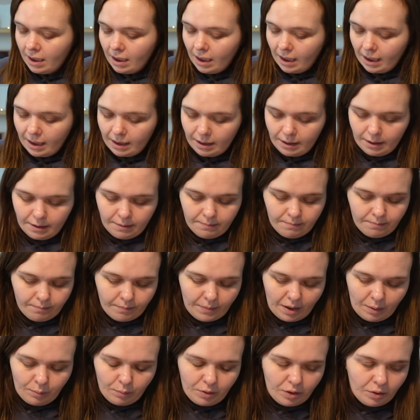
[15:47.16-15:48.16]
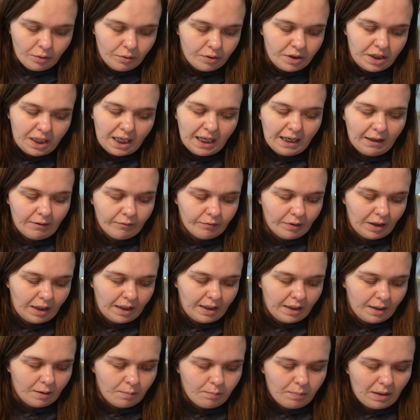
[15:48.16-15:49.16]
And we already have
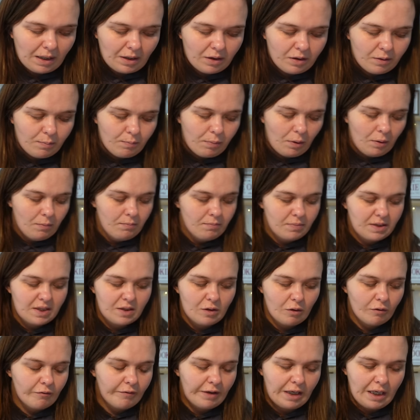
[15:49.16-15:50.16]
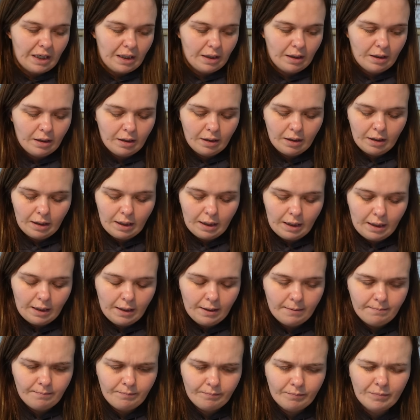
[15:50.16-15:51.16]
like bath bomb stuff in,
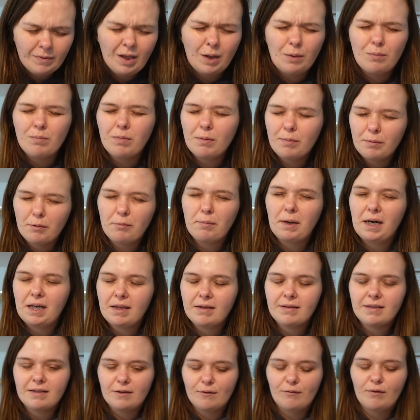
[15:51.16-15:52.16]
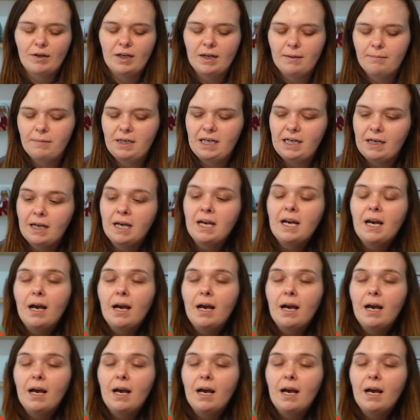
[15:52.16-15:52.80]
no, bubble bath stuff in, I mean.